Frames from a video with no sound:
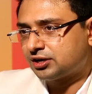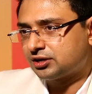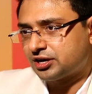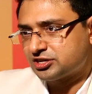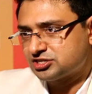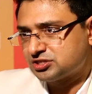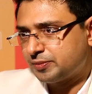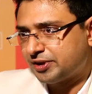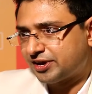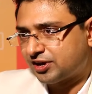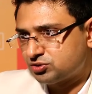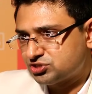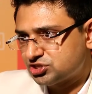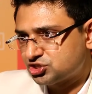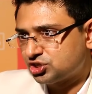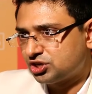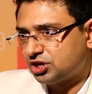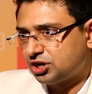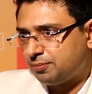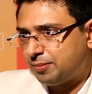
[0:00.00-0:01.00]
customer
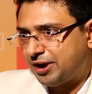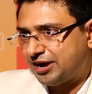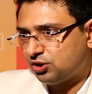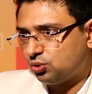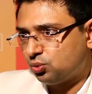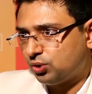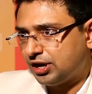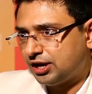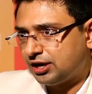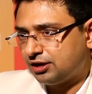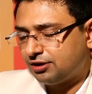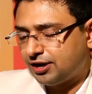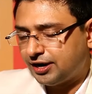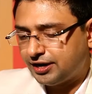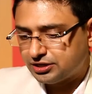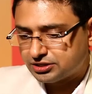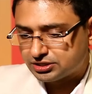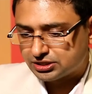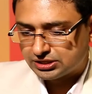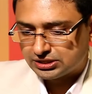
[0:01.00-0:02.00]
acquisition in a better way,
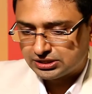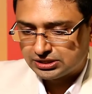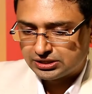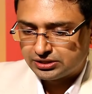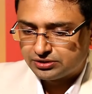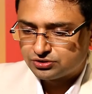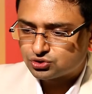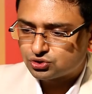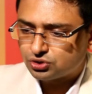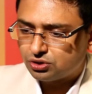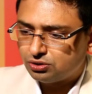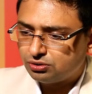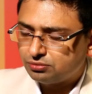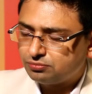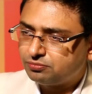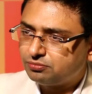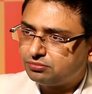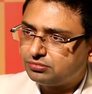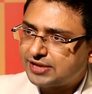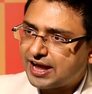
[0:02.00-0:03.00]
right?
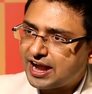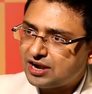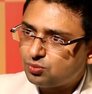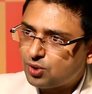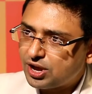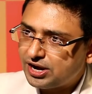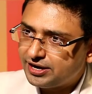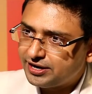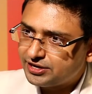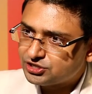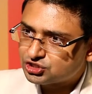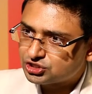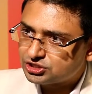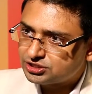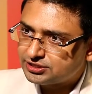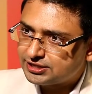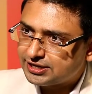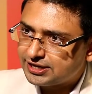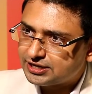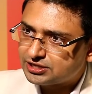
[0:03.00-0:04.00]
So that
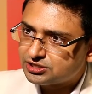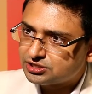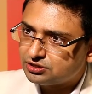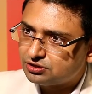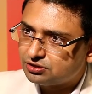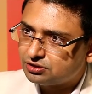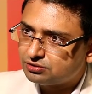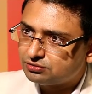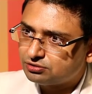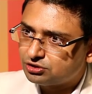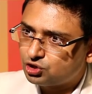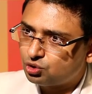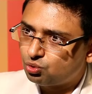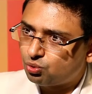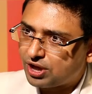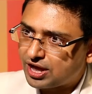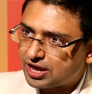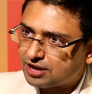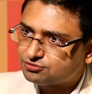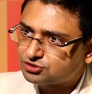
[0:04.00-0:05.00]
validation that, you know, you
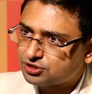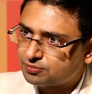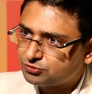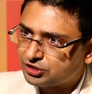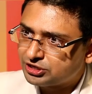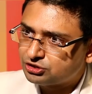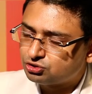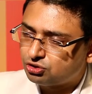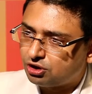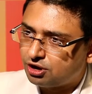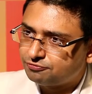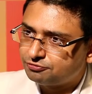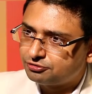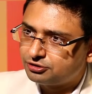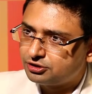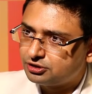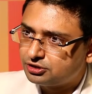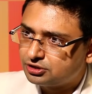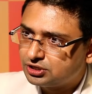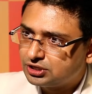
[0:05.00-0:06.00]
have something to
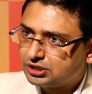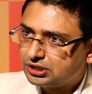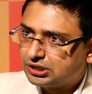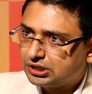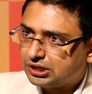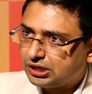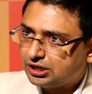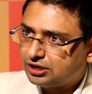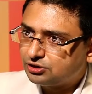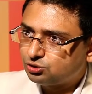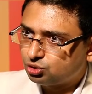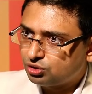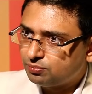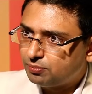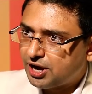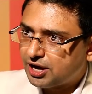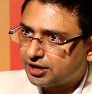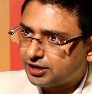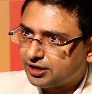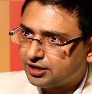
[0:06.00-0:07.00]
offer to the
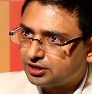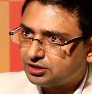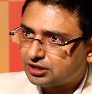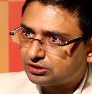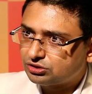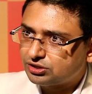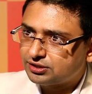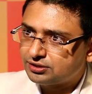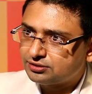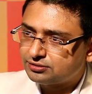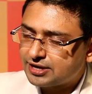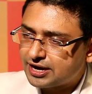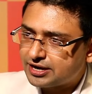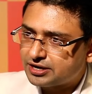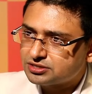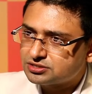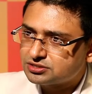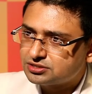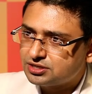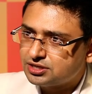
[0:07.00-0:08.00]
market, I think
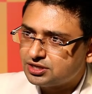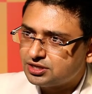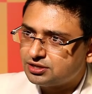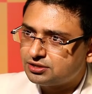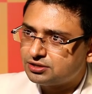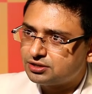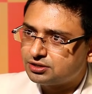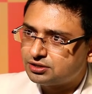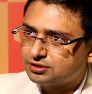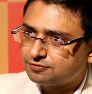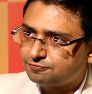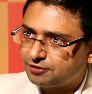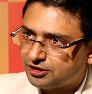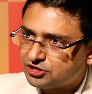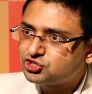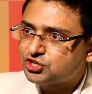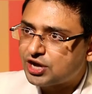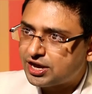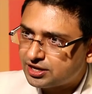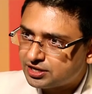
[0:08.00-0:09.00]
that is the
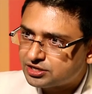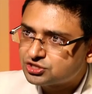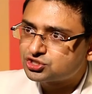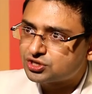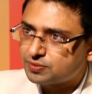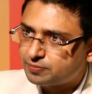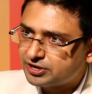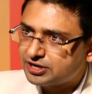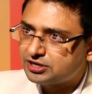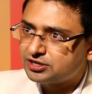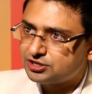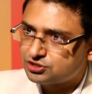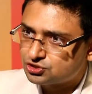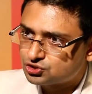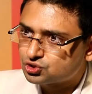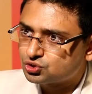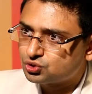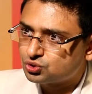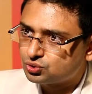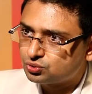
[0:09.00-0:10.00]
first challenge somebody needs
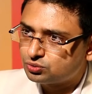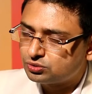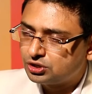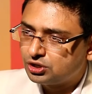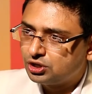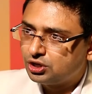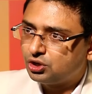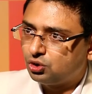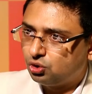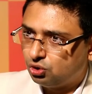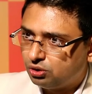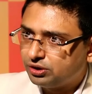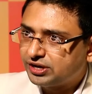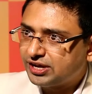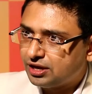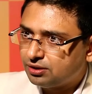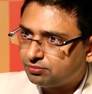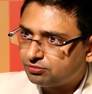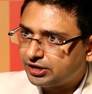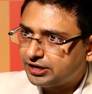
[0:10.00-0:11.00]
to
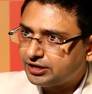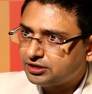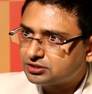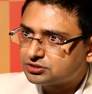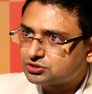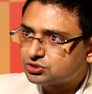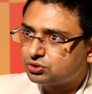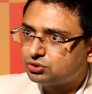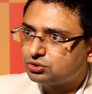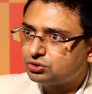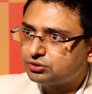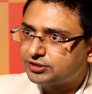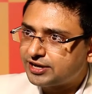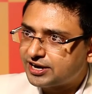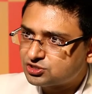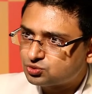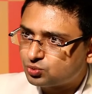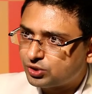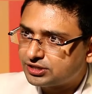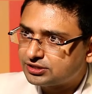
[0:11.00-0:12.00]
overcome, right? So
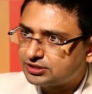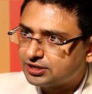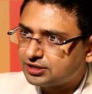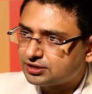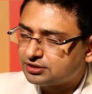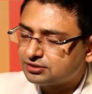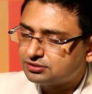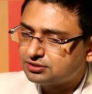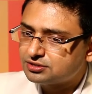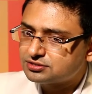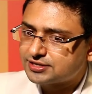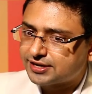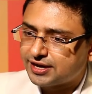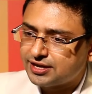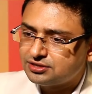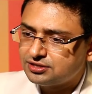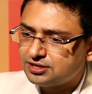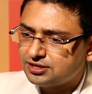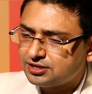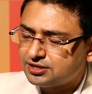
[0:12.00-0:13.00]
that's one thing. The
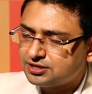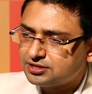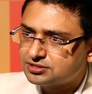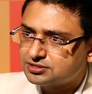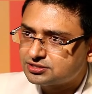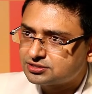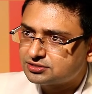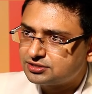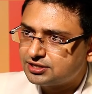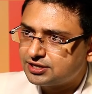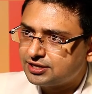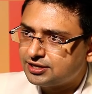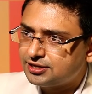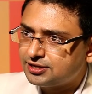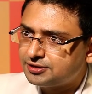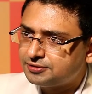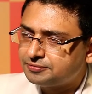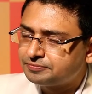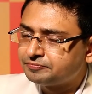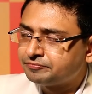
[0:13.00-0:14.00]
second thing is
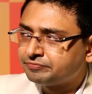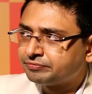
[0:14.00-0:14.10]
the